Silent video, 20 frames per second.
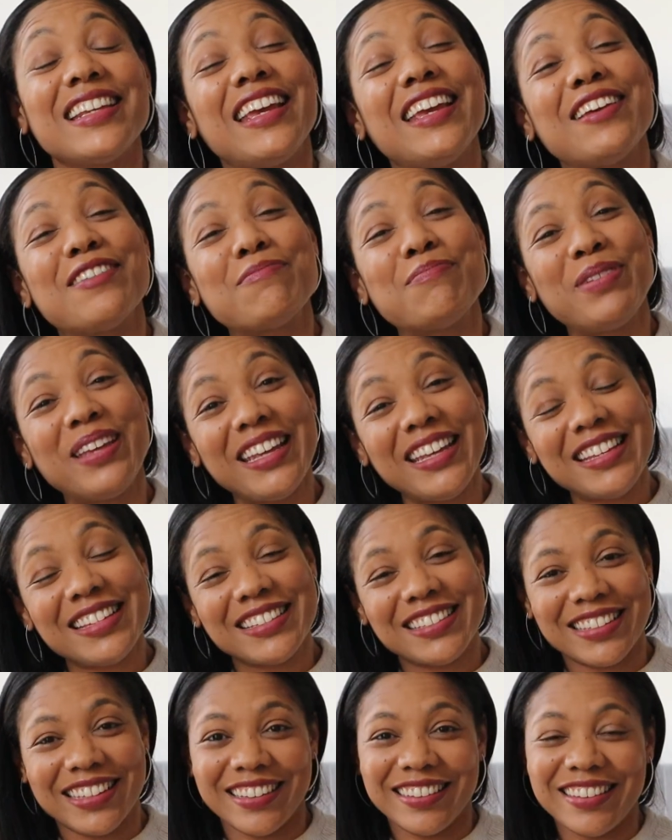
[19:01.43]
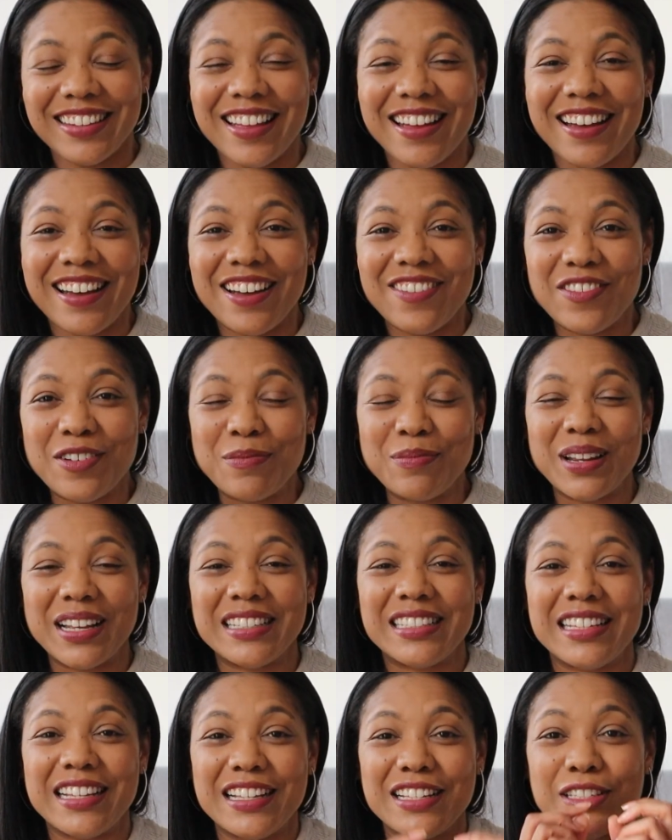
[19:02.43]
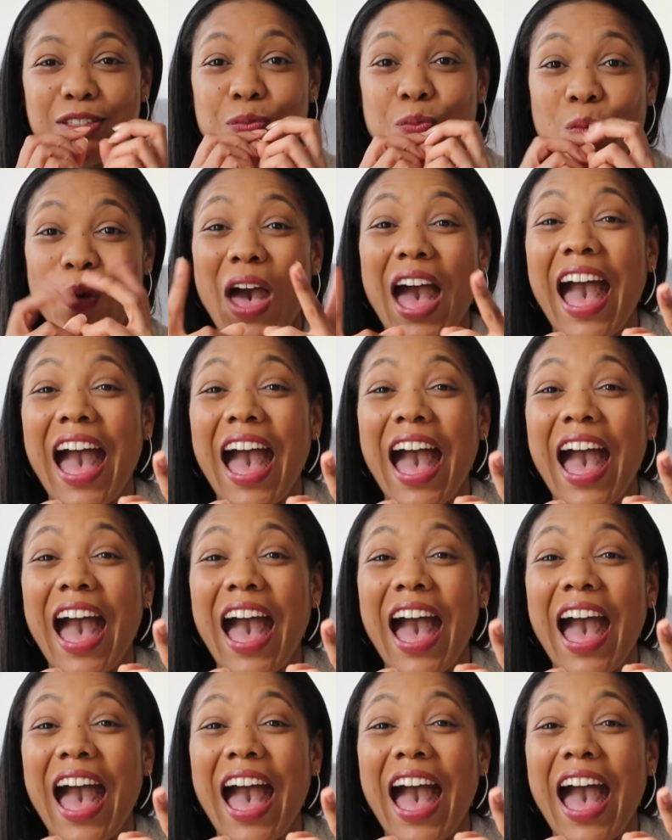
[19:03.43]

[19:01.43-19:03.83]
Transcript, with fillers: saying peace, love, and blessings.